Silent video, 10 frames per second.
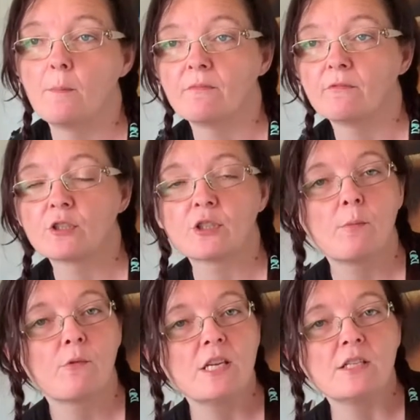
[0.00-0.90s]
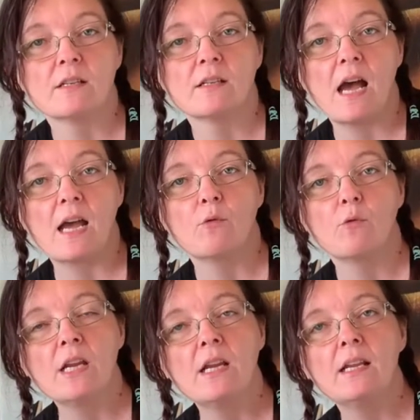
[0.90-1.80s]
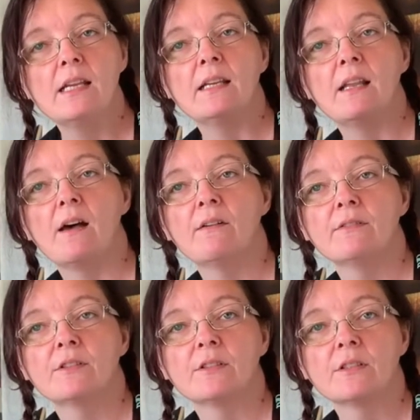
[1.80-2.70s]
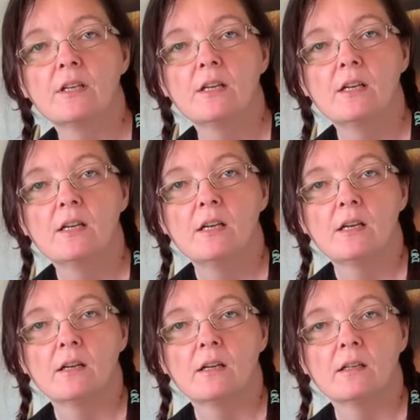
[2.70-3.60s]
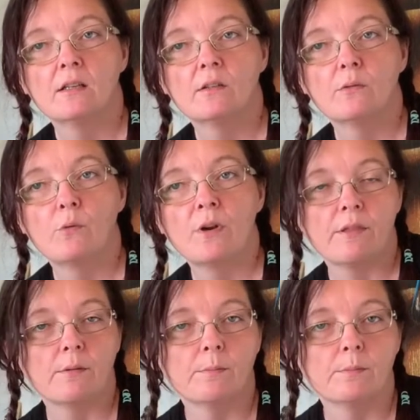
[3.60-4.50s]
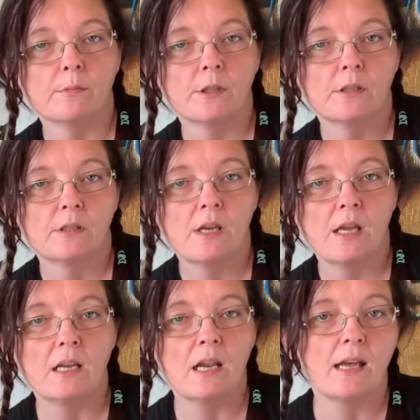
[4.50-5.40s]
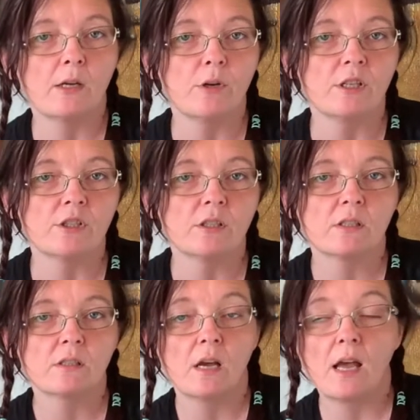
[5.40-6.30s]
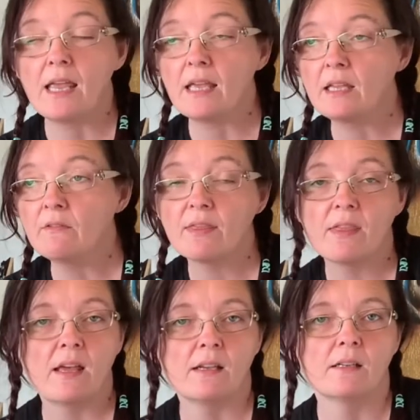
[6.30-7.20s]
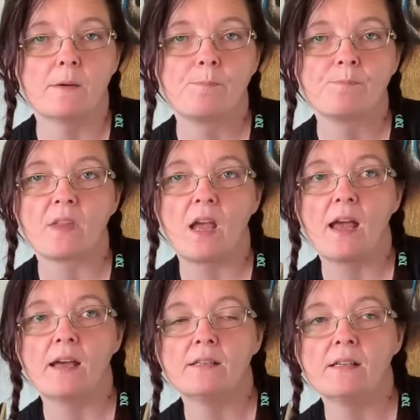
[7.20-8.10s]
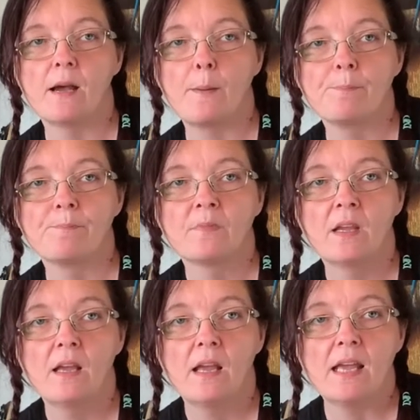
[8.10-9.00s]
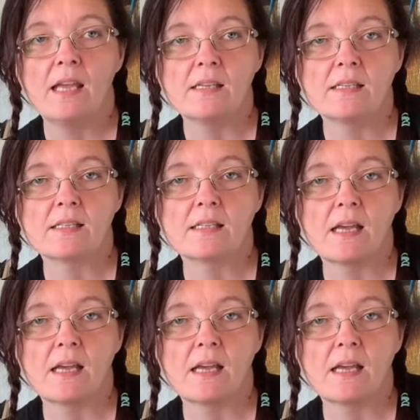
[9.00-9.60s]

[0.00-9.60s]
for some reason I really loved rhythm in language even then, and his